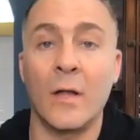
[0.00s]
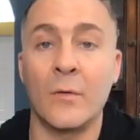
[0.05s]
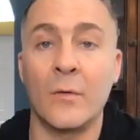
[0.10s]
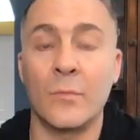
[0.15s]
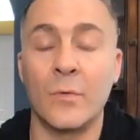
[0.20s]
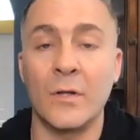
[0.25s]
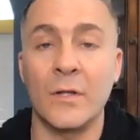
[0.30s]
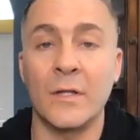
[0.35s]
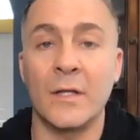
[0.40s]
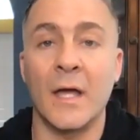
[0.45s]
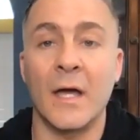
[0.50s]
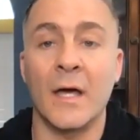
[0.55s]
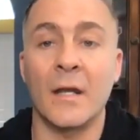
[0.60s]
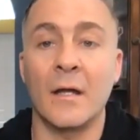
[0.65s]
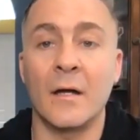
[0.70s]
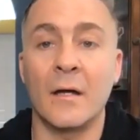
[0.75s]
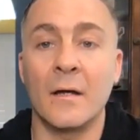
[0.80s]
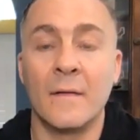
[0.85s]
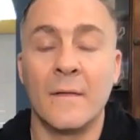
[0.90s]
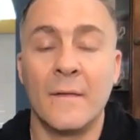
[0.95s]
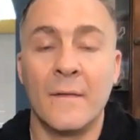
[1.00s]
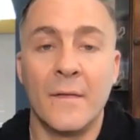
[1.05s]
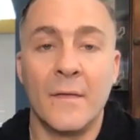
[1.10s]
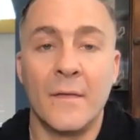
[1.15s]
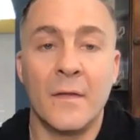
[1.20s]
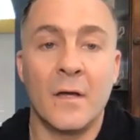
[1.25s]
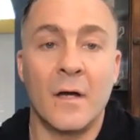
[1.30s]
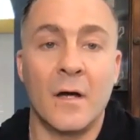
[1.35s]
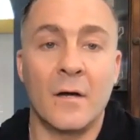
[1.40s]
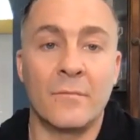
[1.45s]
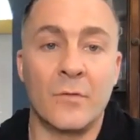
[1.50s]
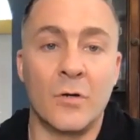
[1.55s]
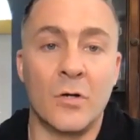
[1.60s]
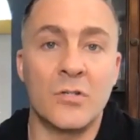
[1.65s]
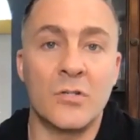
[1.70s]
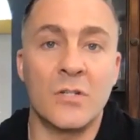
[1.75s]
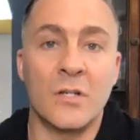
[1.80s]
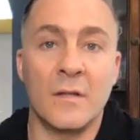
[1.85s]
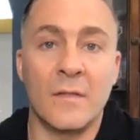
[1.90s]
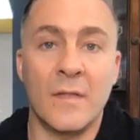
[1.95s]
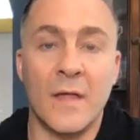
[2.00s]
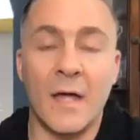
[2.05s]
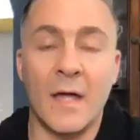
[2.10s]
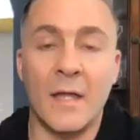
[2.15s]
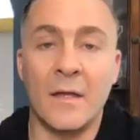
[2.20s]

I really had a aversion to that.